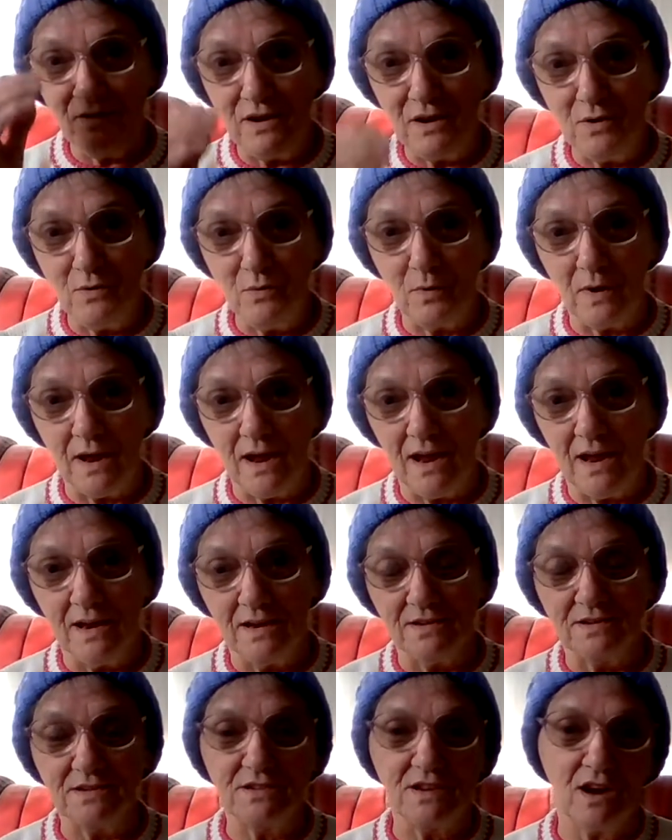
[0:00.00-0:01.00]
away and
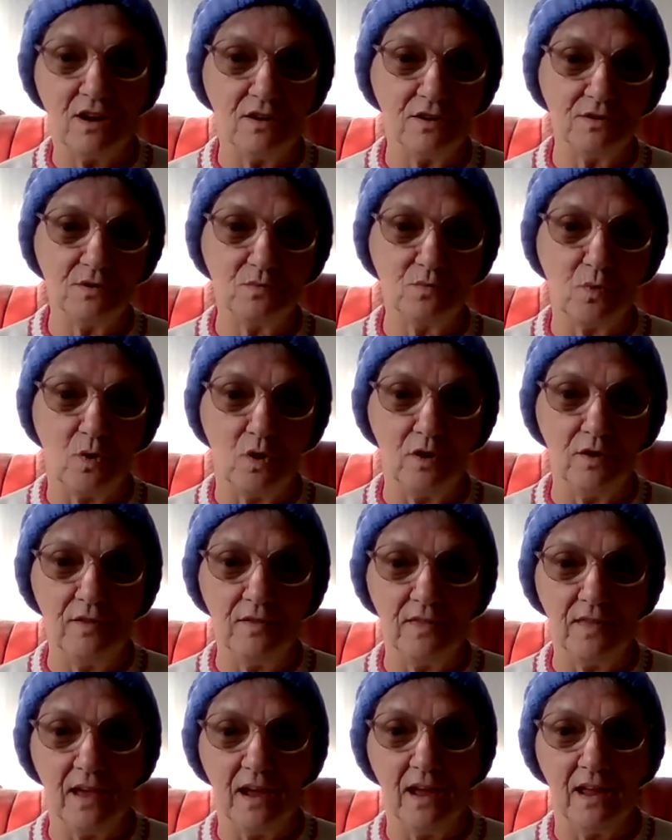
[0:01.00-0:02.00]
start one
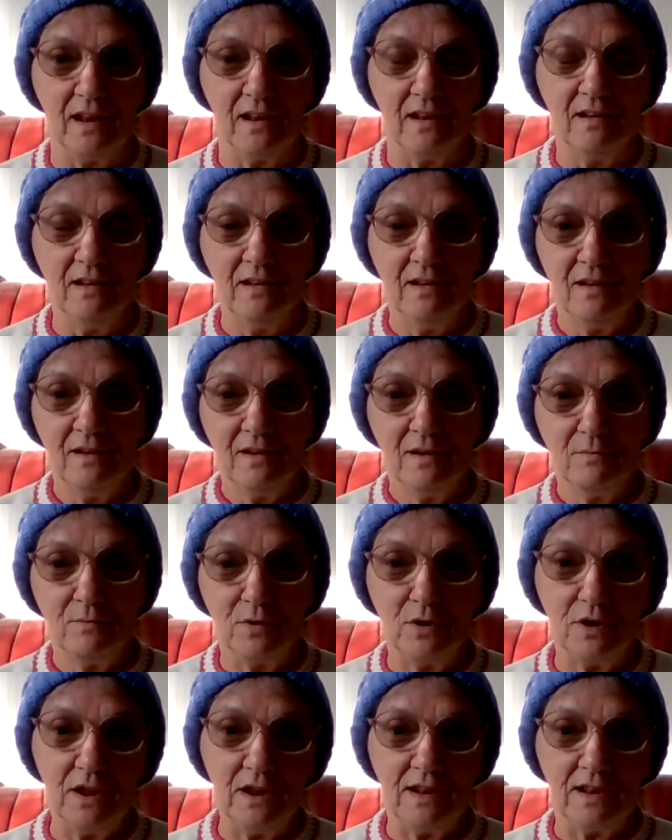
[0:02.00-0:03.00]
thing and put
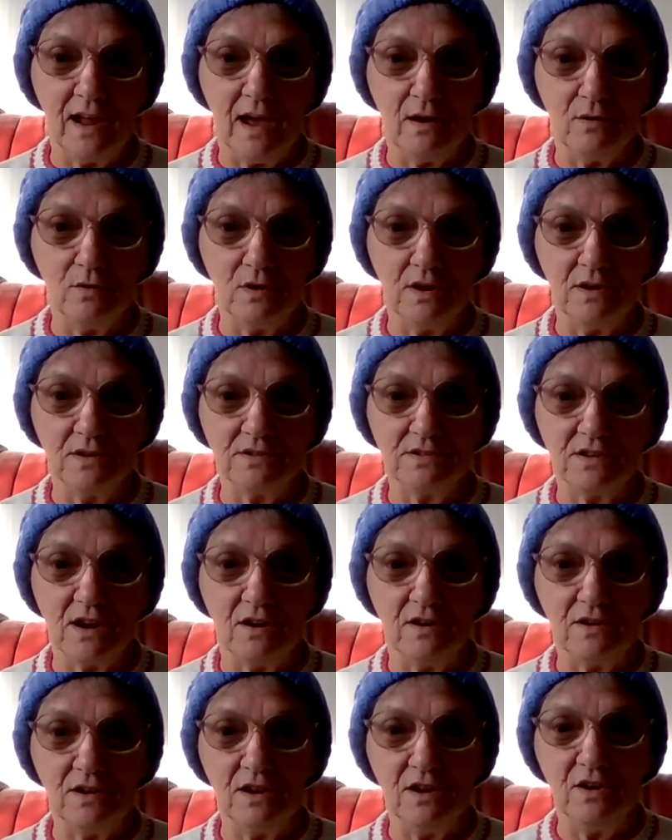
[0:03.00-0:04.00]
it down and start
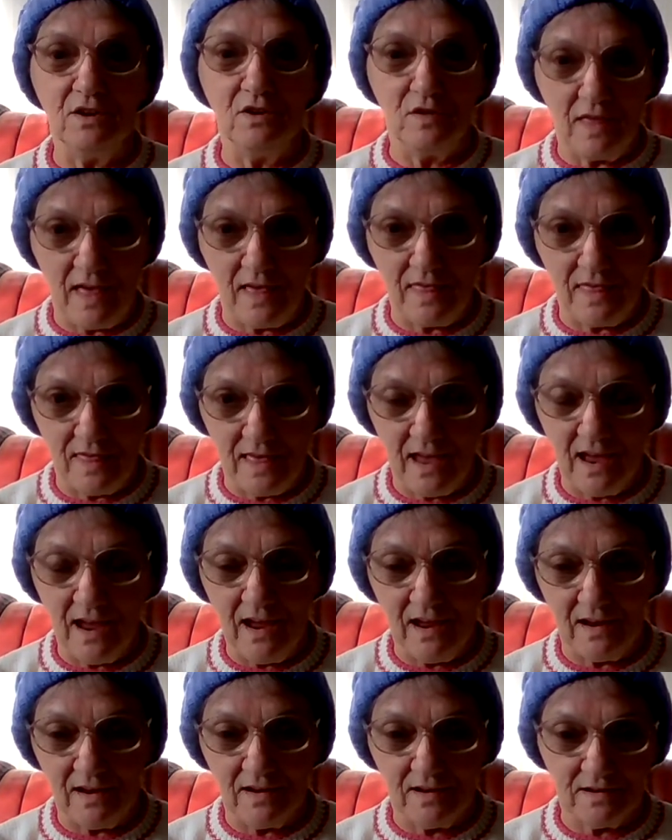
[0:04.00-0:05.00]
another thing.
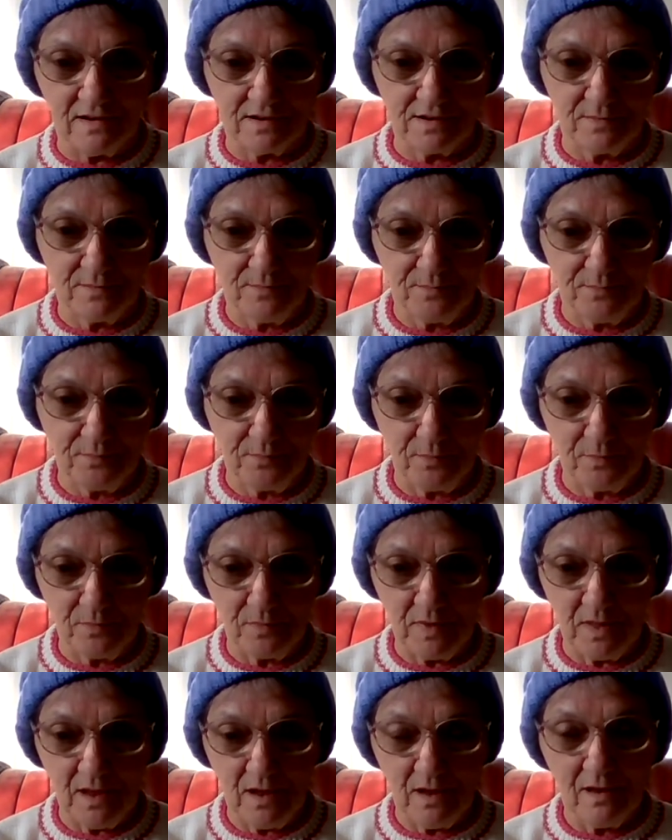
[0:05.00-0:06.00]
And
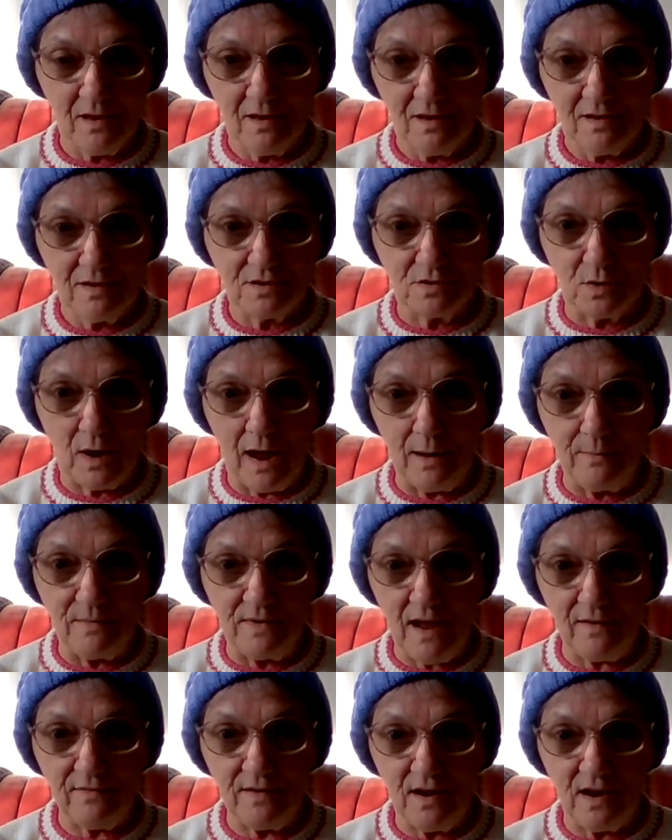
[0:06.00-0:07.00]
so I'm
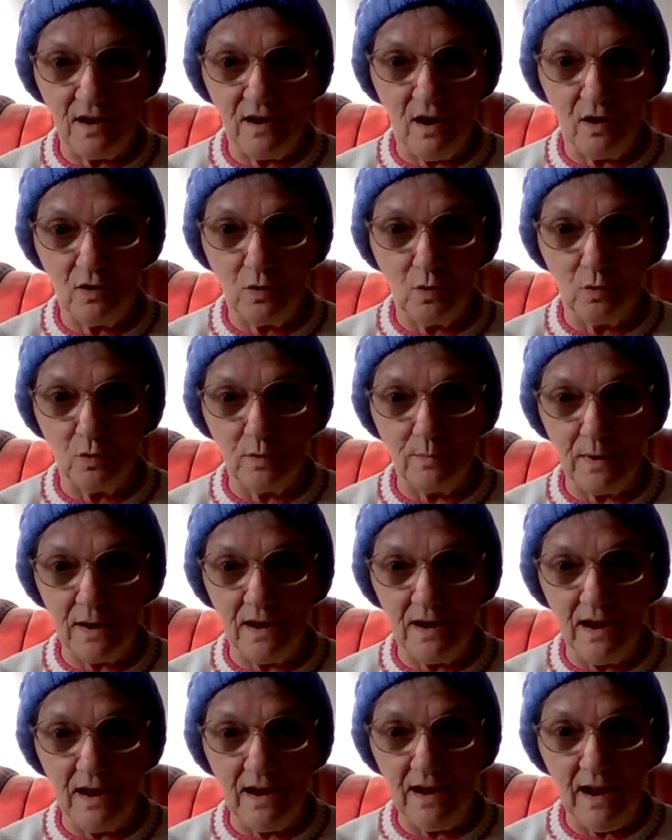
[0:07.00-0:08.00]
definitely not going to be
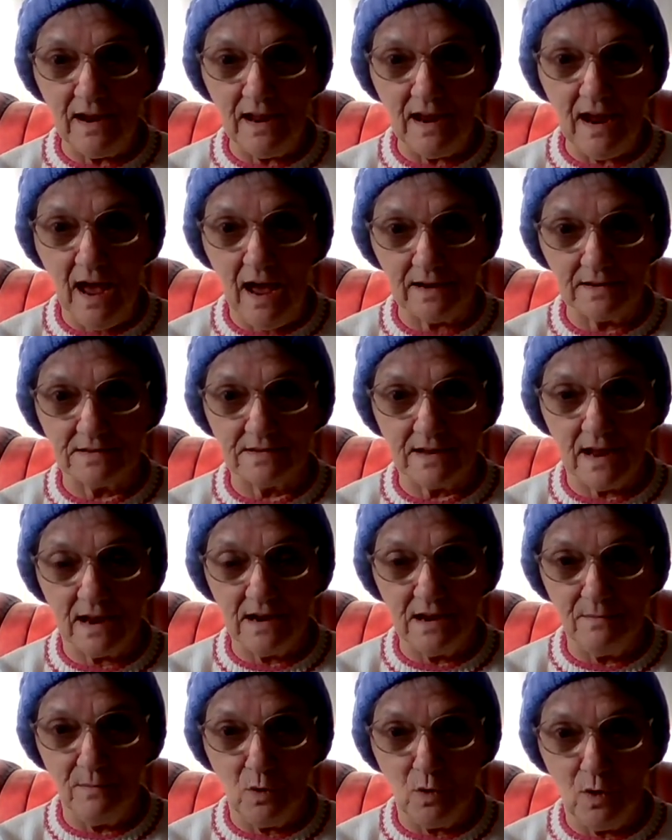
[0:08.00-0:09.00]
knitting any
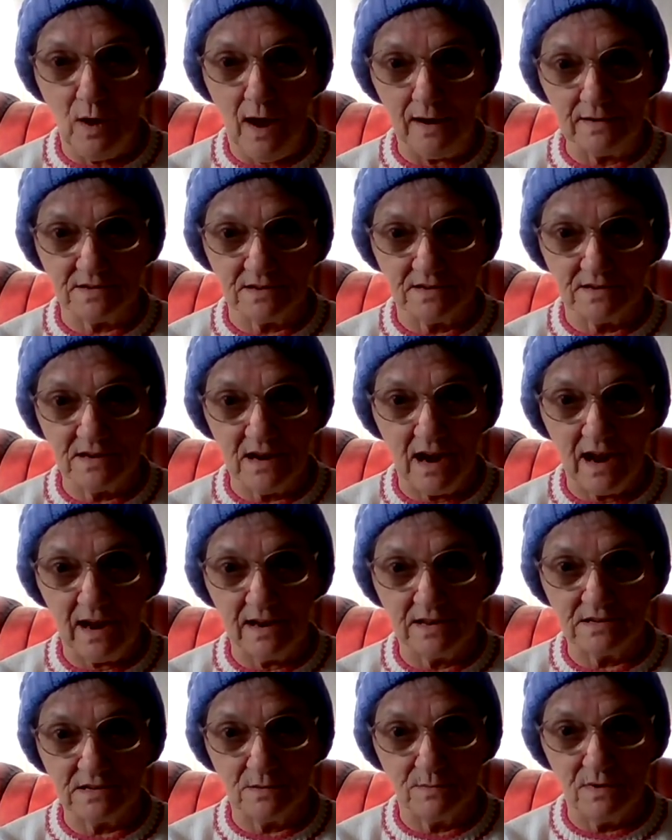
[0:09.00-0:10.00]
more hats until I get
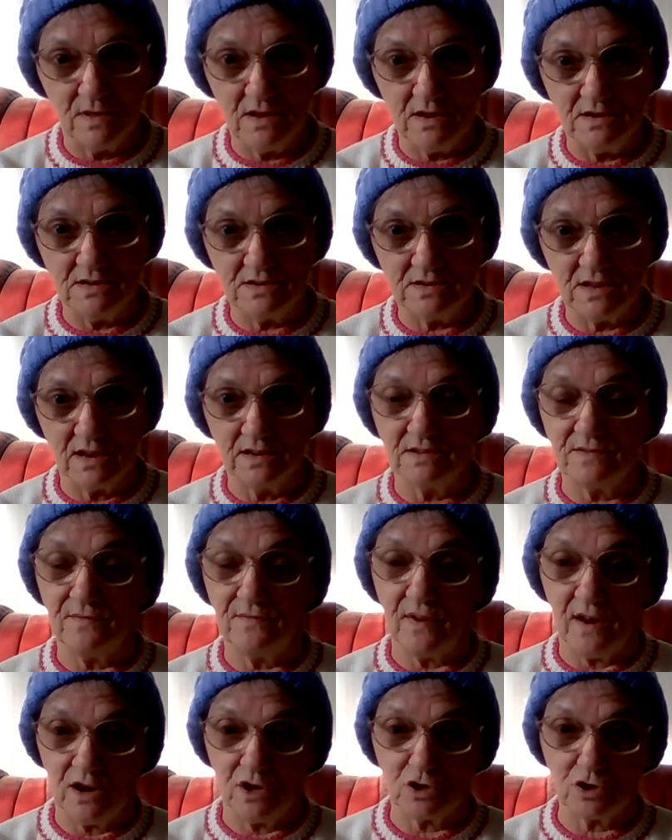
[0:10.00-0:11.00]
some of these things
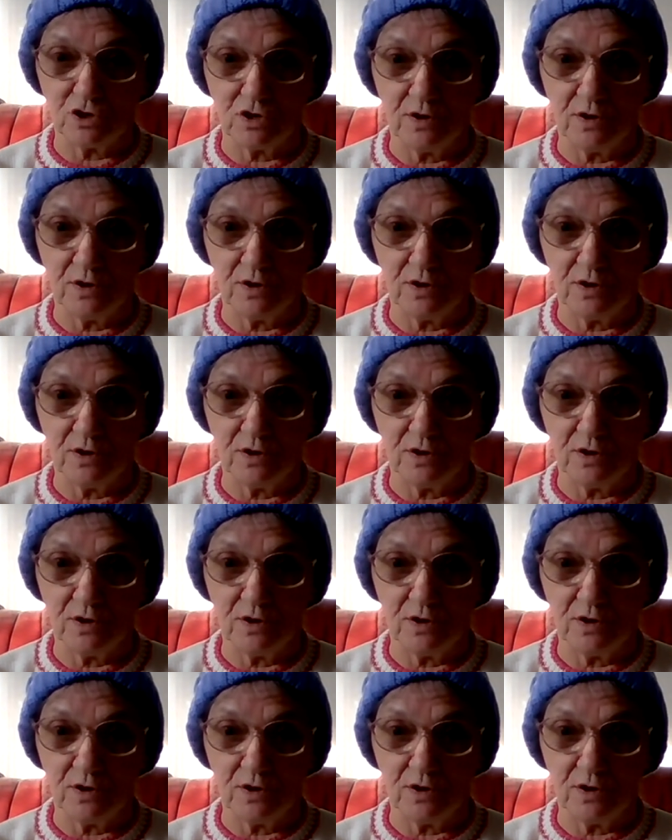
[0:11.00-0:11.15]
finished.